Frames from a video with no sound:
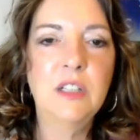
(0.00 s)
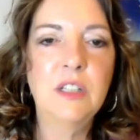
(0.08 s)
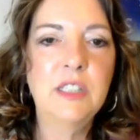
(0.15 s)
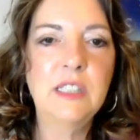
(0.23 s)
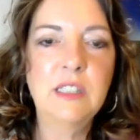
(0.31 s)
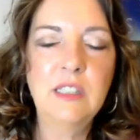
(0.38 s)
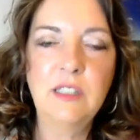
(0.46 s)

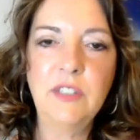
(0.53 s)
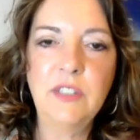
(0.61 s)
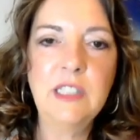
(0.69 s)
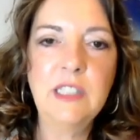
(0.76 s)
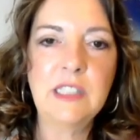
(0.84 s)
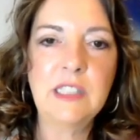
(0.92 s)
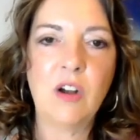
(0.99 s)

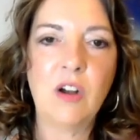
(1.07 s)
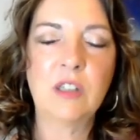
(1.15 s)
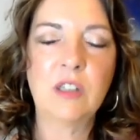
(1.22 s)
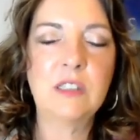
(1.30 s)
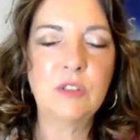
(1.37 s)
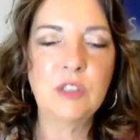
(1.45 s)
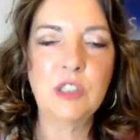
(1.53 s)
Significant songs,
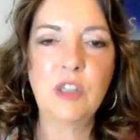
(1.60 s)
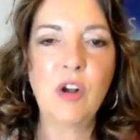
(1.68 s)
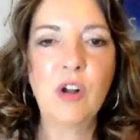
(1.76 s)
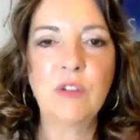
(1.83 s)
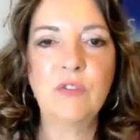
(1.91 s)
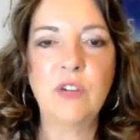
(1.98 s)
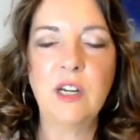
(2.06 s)
there's a
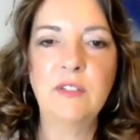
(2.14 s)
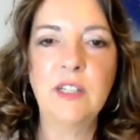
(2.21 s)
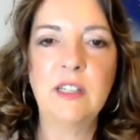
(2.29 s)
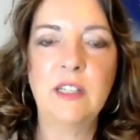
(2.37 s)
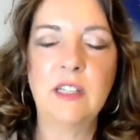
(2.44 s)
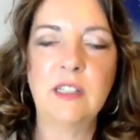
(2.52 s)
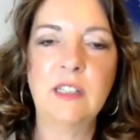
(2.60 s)
song for everything.